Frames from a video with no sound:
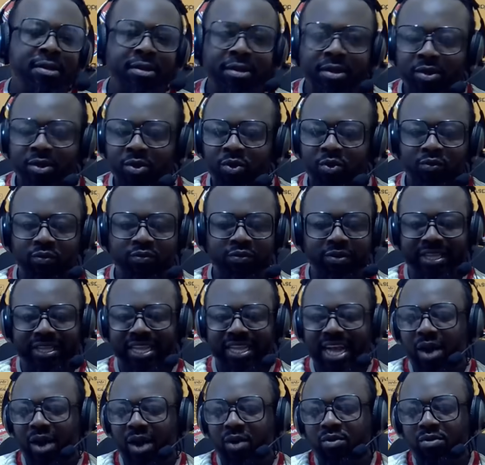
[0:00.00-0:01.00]
So for
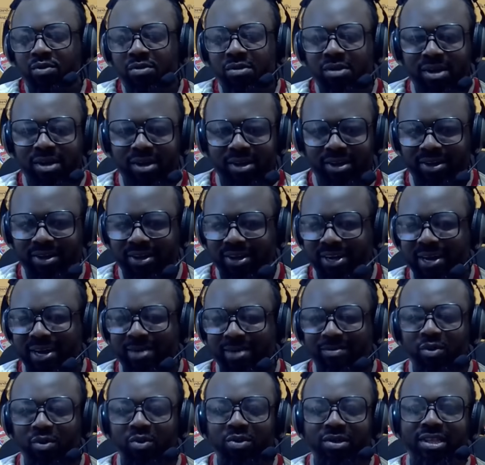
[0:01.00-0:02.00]
now, I
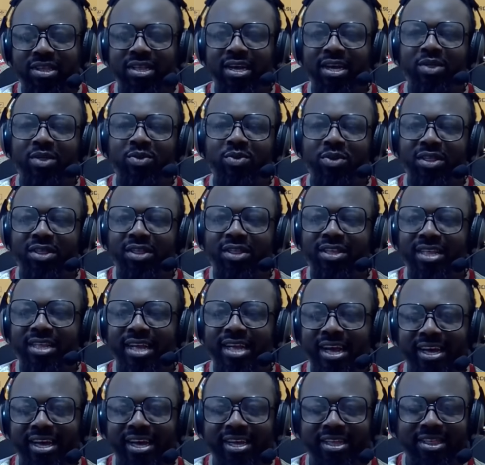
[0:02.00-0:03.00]
am going to start with
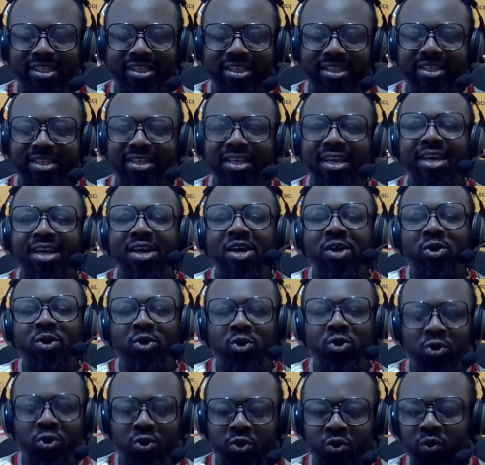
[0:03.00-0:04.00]
tonight's
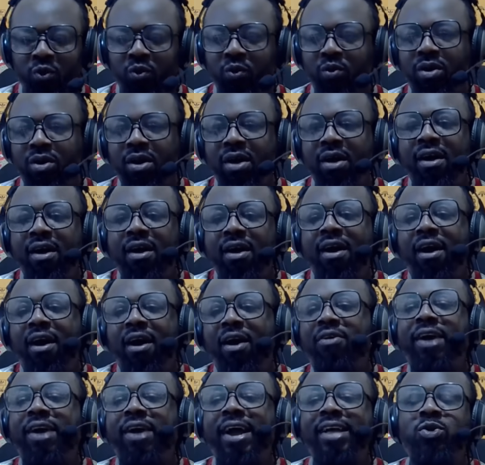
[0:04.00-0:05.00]
show.
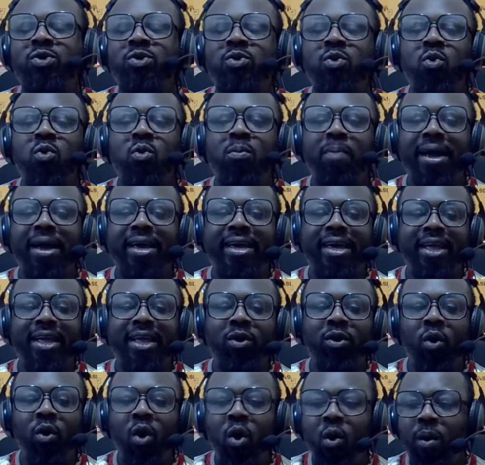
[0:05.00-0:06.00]
Alright, so
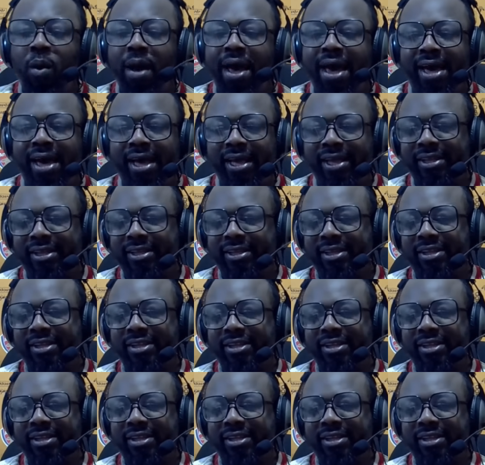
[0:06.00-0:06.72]
Michael Owen